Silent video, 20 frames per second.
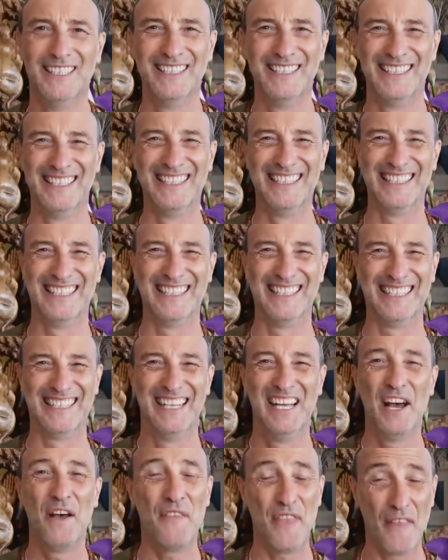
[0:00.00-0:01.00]

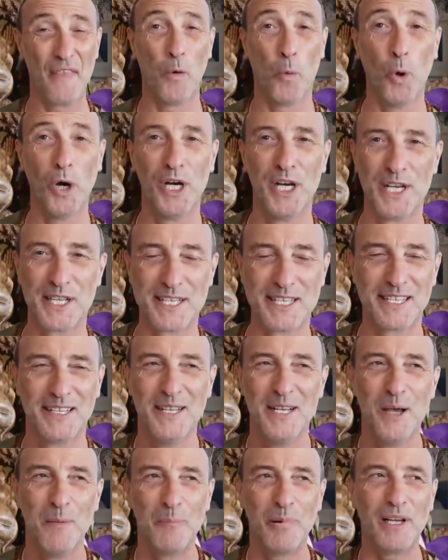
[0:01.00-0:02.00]
and they're the worst.
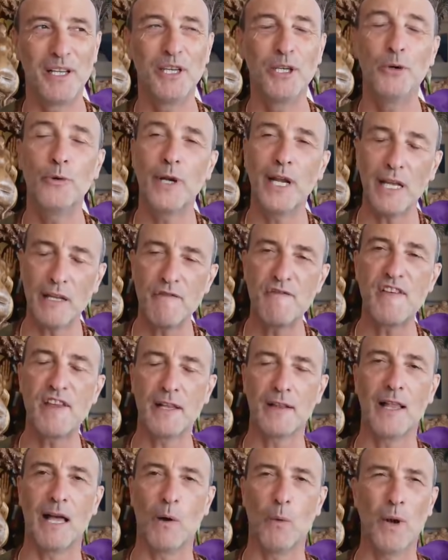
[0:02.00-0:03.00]
But you really
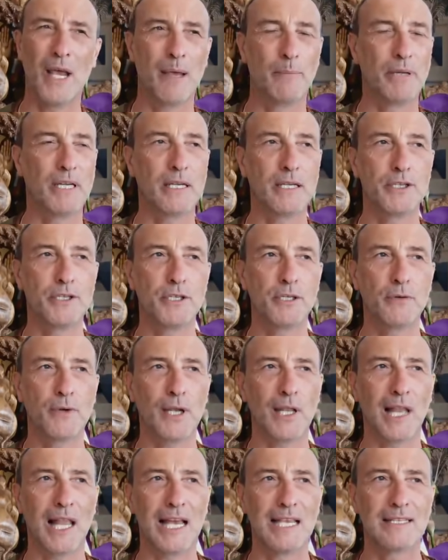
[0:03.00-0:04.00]
feel that way because you
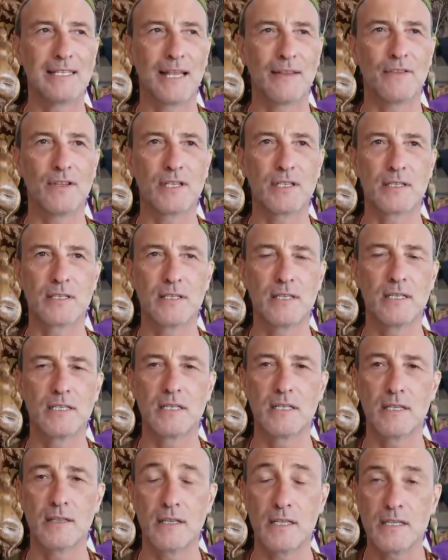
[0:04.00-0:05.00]
realize that there's,
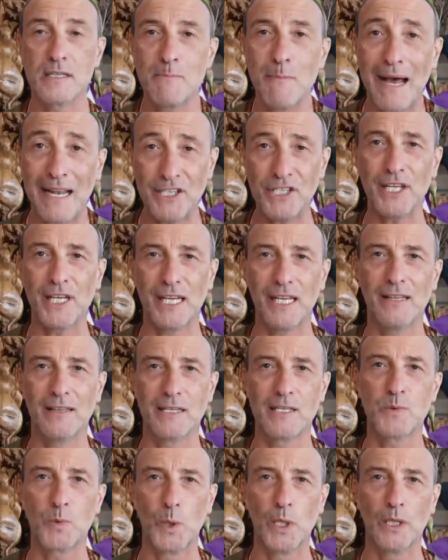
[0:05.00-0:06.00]
there's, there's magic in
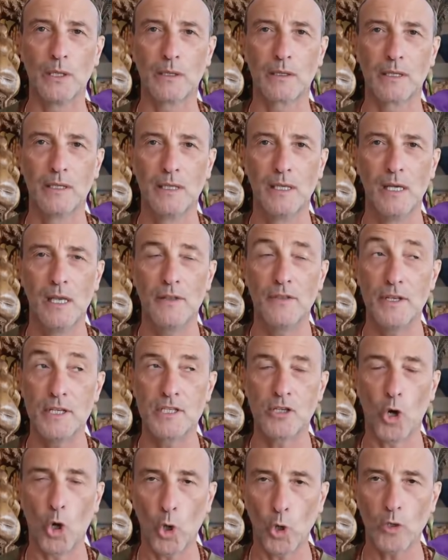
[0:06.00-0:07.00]
this world.
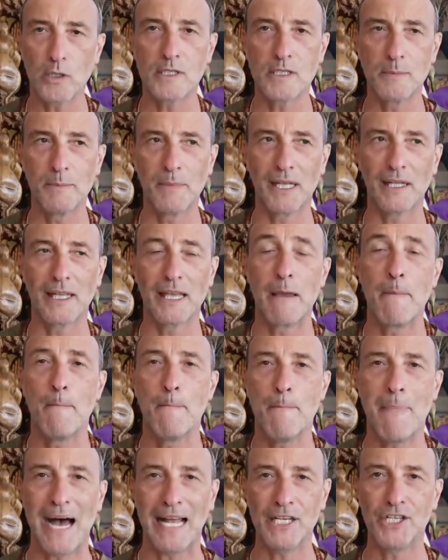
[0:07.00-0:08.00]
There's ultimately
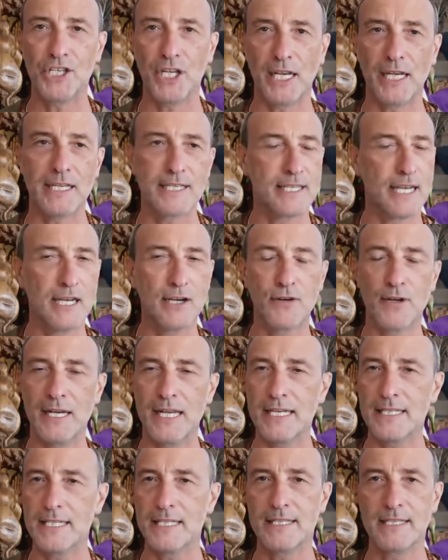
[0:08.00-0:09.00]
magic,
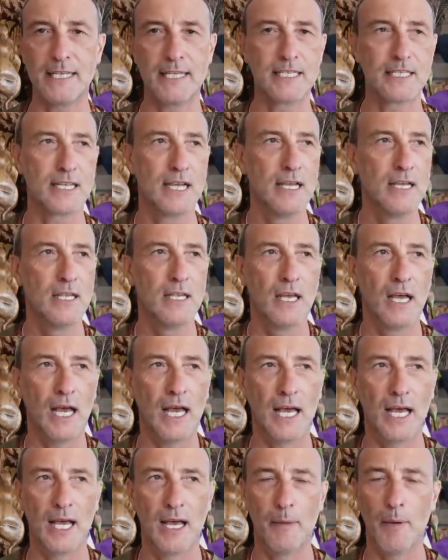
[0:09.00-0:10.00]
synchronicities,
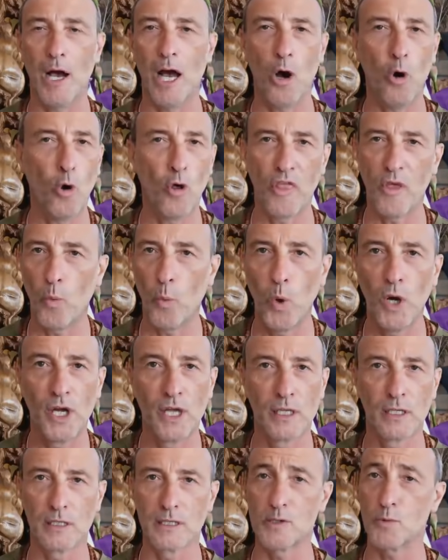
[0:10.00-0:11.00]
uh, other
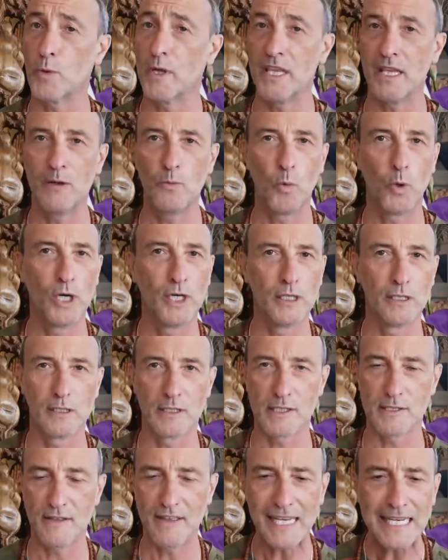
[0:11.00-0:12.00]
worlds, within
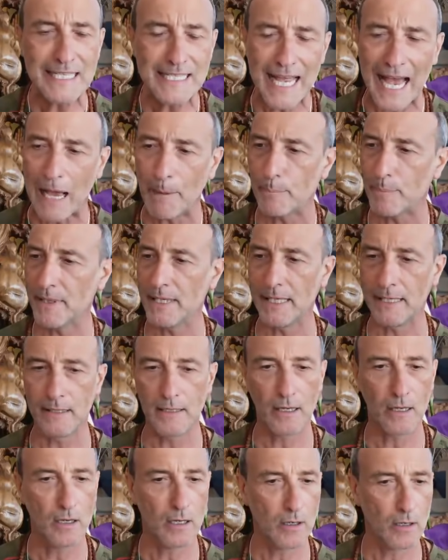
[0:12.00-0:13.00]
worlds, things
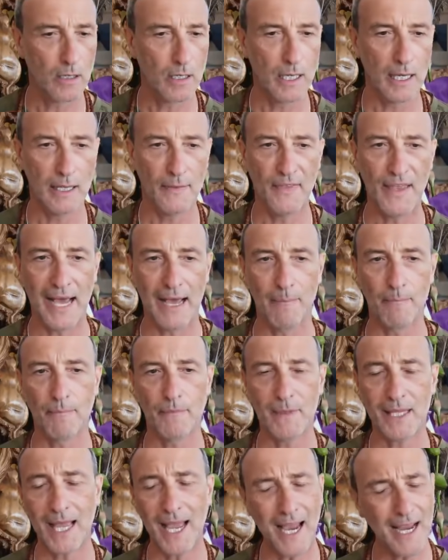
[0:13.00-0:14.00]
happening that
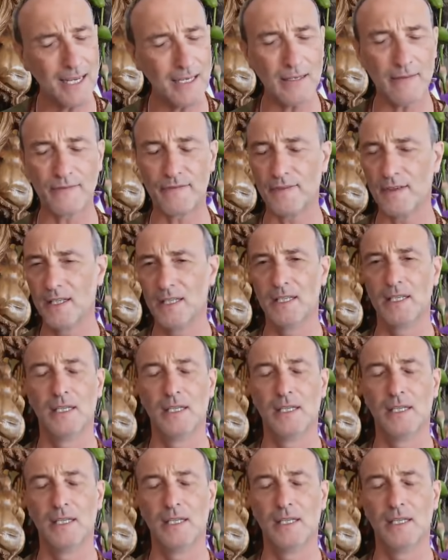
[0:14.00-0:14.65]
kind of